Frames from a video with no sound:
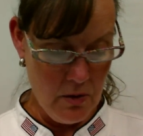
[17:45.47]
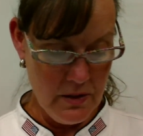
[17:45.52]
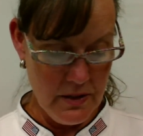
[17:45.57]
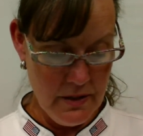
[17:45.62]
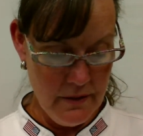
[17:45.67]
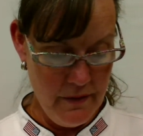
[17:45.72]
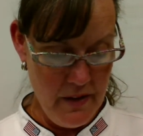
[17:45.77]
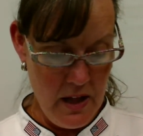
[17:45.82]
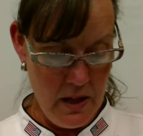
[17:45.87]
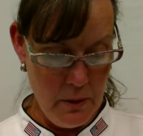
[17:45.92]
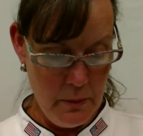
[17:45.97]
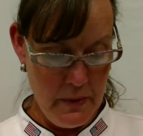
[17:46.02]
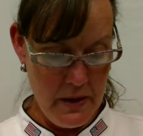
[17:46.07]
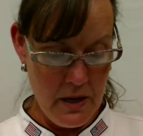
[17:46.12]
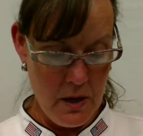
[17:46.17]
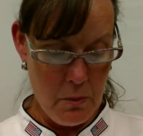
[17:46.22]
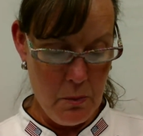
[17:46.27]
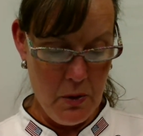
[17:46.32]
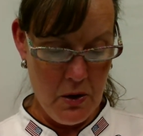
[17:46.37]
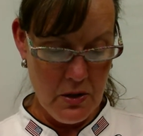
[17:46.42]
developing
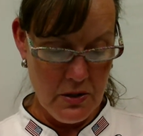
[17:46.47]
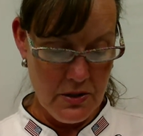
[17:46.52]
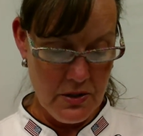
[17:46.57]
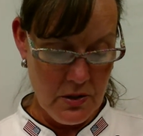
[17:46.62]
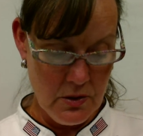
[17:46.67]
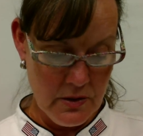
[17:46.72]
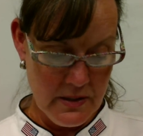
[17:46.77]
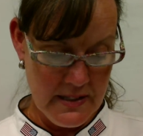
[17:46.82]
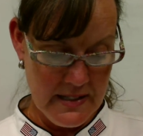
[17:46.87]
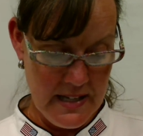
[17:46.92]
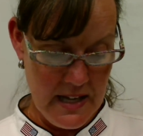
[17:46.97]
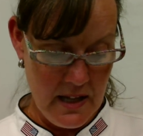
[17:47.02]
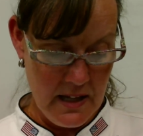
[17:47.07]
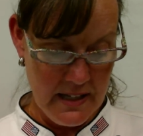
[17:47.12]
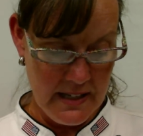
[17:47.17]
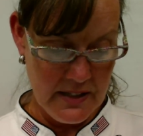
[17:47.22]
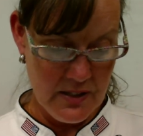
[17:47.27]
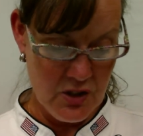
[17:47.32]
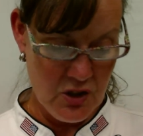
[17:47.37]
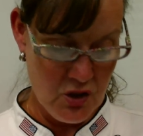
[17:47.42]
a personal
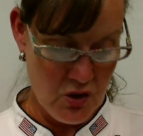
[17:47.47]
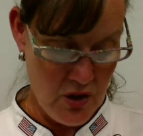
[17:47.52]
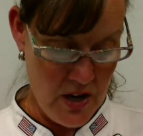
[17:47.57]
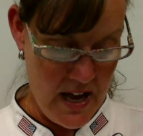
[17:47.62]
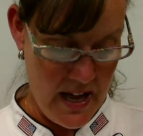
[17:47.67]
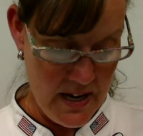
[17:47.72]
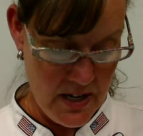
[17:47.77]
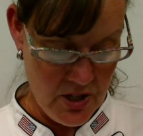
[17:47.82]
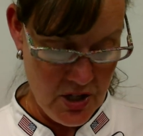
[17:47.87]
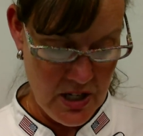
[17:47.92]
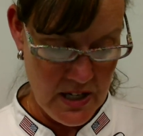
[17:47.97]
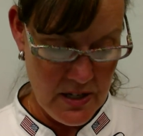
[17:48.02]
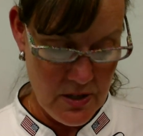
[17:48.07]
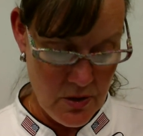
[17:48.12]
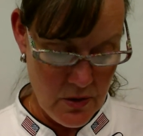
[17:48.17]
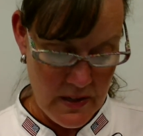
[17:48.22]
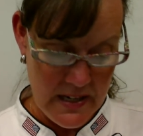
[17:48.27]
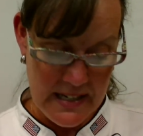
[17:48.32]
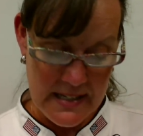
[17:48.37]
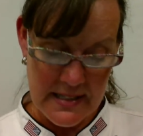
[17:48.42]
selling strategy,
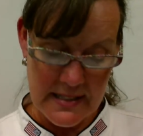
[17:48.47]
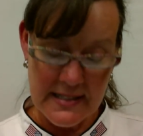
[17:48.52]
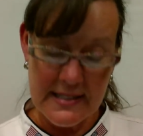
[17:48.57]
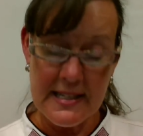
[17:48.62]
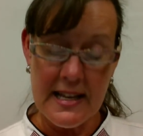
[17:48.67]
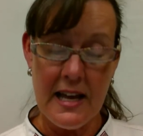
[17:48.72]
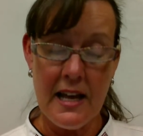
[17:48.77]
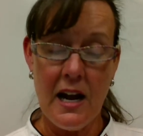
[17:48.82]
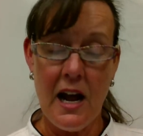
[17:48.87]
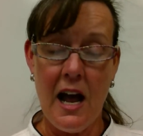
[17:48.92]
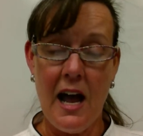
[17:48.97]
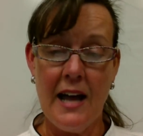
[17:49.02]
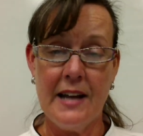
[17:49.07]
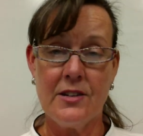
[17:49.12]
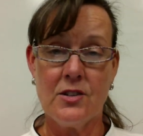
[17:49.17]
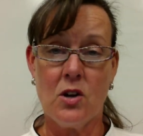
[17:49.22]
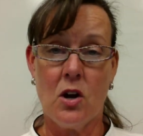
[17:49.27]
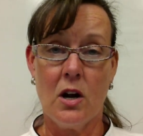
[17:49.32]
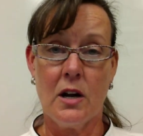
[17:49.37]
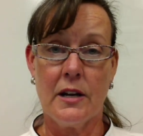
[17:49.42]
you need to set high
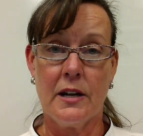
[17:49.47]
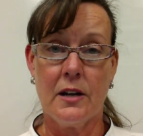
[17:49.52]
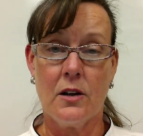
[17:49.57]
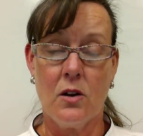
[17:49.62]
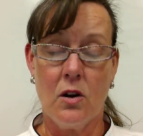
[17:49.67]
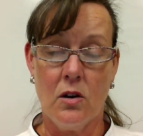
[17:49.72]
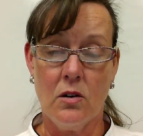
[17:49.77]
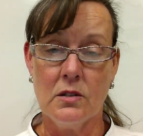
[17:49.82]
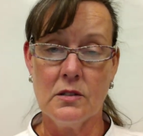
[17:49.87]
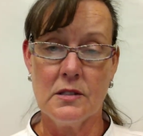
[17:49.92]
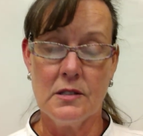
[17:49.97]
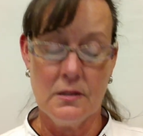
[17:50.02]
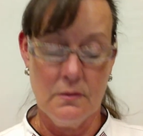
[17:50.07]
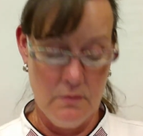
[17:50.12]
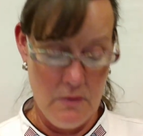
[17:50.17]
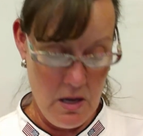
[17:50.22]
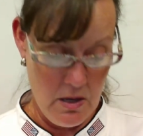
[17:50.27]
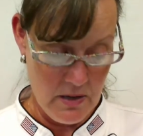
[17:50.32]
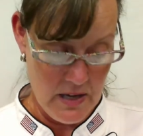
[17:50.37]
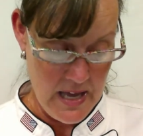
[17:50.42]
target goals,
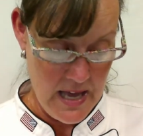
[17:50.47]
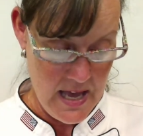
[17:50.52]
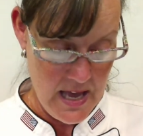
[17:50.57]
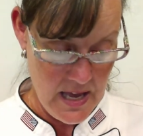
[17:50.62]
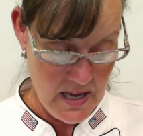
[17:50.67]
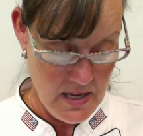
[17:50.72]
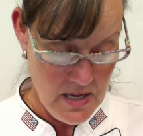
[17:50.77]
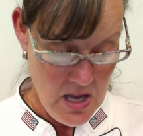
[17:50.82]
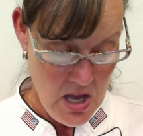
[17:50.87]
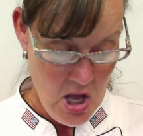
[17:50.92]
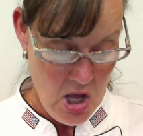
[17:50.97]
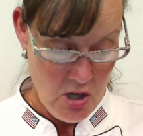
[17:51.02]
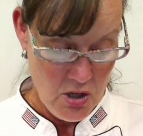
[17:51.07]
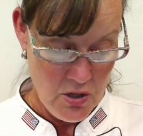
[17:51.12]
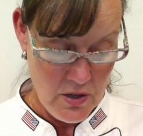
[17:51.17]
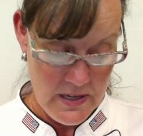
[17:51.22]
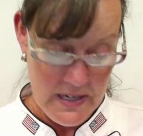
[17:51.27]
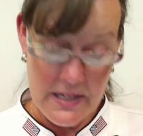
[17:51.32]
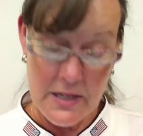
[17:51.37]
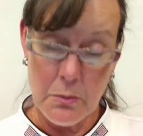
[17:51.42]
okay? You
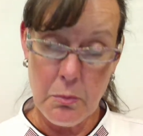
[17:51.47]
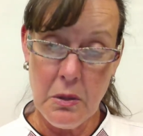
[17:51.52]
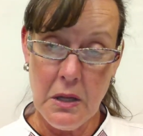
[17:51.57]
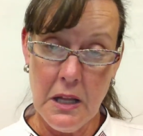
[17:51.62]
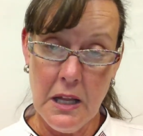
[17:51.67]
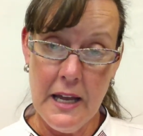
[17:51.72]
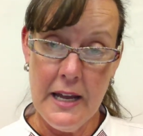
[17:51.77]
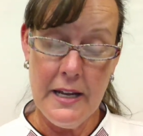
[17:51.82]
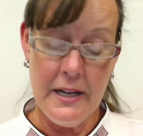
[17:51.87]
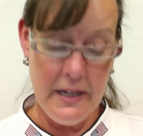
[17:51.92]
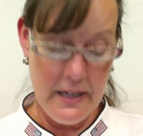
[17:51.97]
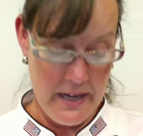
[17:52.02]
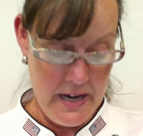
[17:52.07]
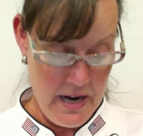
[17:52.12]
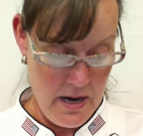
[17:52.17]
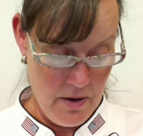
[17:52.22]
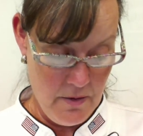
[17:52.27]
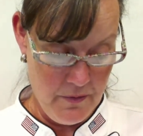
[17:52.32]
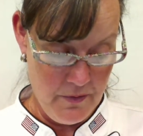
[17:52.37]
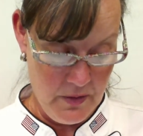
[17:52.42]
need to plan it
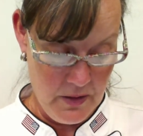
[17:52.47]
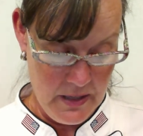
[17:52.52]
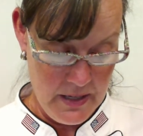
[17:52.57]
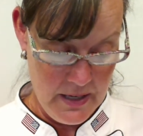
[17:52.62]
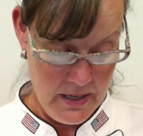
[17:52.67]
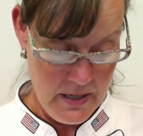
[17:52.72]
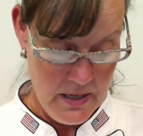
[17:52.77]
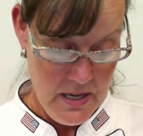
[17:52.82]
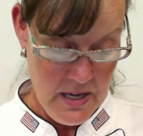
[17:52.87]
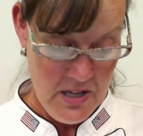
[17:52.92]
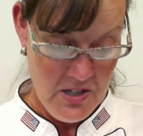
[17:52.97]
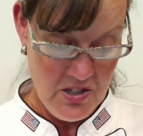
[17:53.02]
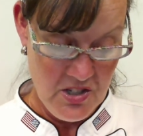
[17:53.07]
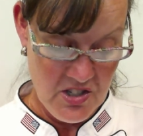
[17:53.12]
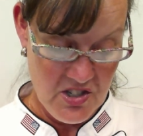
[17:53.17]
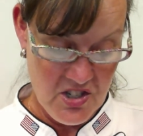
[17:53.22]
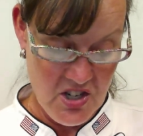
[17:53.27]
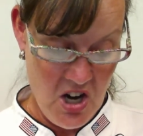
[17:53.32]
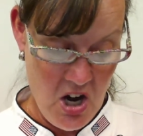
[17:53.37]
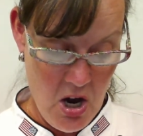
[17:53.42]
carefully.
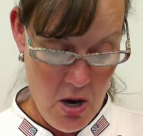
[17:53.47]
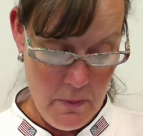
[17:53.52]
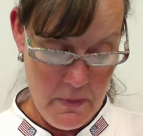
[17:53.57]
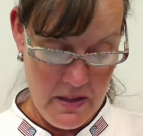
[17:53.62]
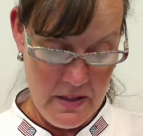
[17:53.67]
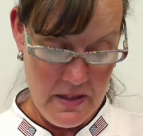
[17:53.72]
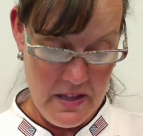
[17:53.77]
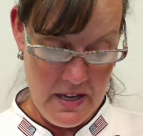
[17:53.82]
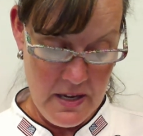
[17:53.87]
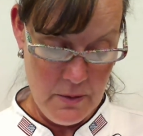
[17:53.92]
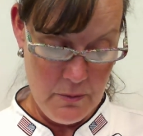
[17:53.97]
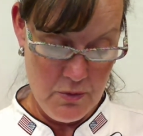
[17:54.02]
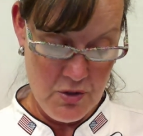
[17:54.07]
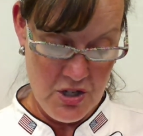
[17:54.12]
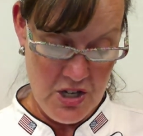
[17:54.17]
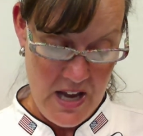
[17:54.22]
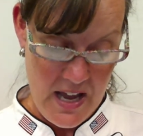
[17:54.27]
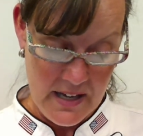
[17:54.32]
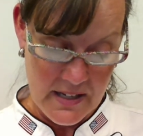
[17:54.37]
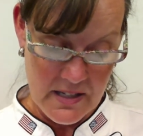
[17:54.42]
Determine the
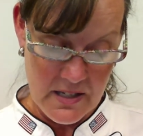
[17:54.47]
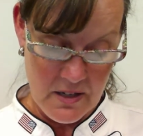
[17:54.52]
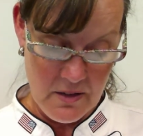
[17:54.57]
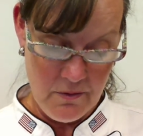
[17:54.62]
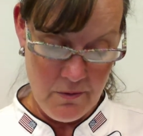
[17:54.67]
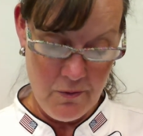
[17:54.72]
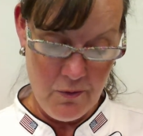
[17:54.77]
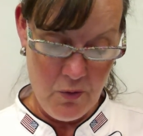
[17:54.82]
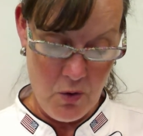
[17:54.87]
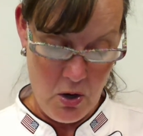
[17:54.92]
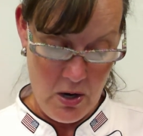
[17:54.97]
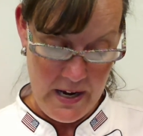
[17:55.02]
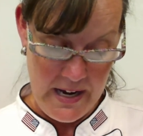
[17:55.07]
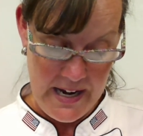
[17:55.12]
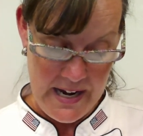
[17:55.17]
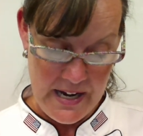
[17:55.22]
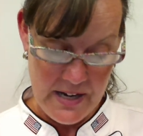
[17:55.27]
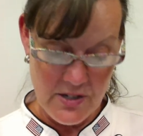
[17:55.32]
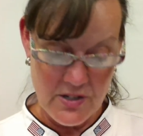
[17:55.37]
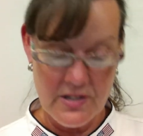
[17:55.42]
objective for
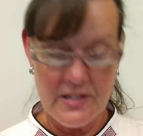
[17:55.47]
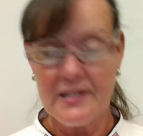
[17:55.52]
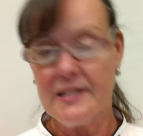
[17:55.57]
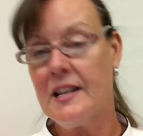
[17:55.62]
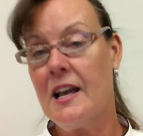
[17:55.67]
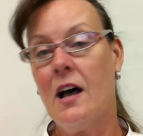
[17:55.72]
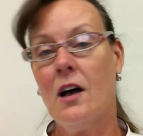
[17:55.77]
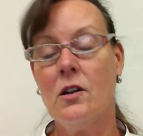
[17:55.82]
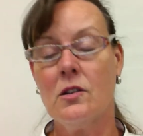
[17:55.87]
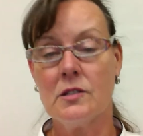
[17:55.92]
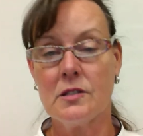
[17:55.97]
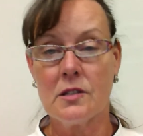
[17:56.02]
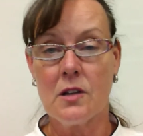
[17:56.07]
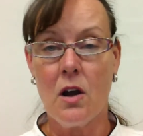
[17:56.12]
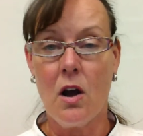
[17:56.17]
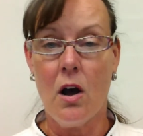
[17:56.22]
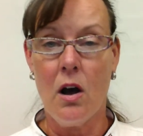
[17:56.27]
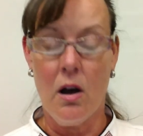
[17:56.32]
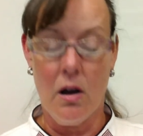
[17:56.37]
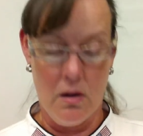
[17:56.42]
each sales
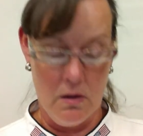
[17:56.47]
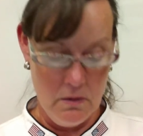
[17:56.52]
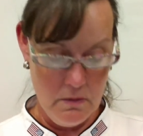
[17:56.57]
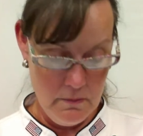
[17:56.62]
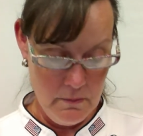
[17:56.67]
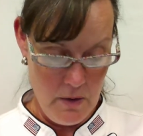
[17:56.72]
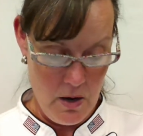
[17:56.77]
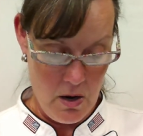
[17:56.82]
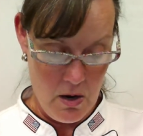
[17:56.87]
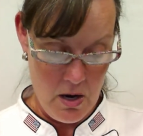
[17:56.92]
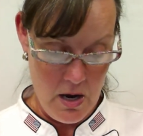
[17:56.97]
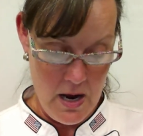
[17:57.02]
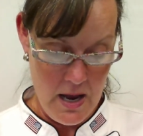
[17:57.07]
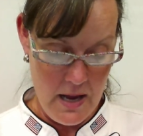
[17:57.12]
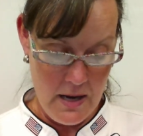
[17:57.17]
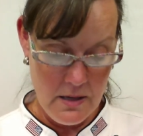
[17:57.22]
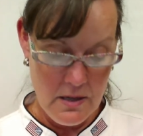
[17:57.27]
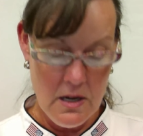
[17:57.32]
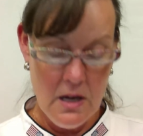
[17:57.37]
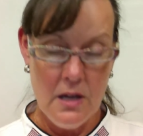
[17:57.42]
call, all
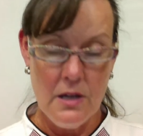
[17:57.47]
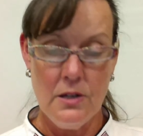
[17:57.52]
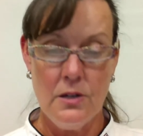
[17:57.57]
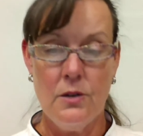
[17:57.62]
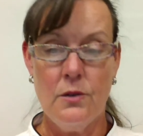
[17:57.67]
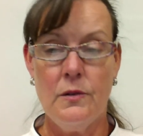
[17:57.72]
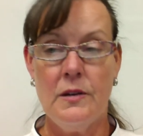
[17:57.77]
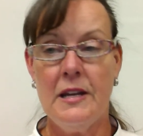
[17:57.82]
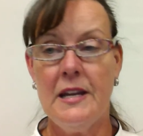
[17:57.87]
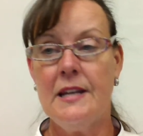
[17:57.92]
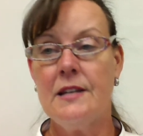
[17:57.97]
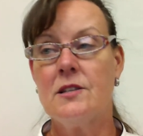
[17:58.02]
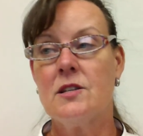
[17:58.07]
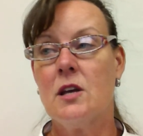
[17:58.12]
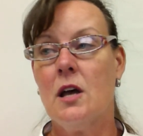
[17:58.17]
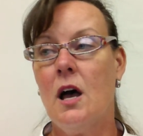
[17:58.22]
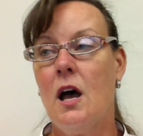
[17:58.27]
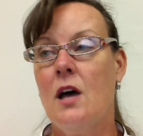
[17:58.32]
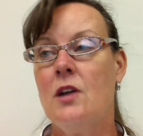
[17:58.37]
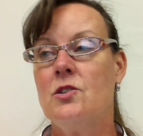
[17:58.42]
right? You need to
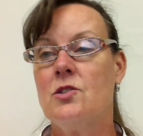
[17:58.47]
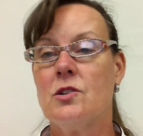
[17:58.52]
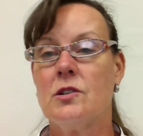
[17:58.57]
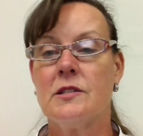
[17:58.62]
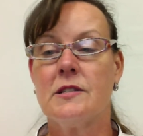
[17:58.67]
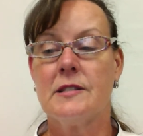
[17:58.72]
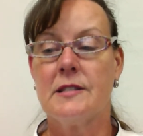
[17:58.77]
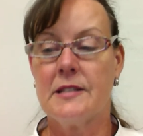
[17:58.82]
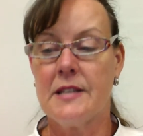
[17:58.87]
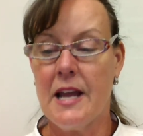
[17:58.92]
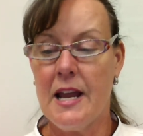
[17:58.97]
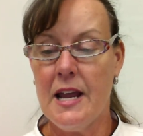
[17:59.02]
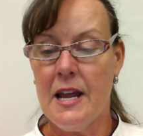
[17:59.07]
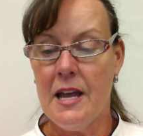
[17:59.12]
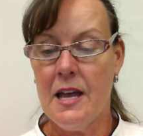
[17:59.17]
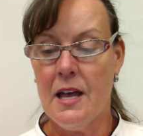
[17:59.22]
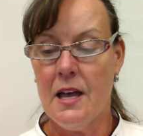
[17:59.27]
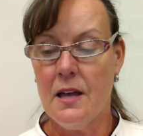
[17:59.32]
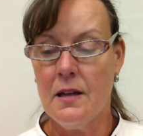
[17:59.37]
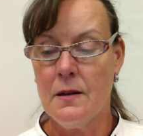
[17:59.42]

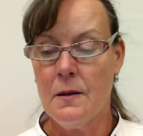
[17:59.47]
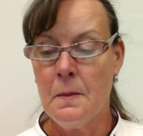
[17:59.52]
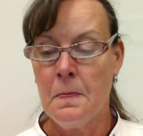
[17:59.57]
understand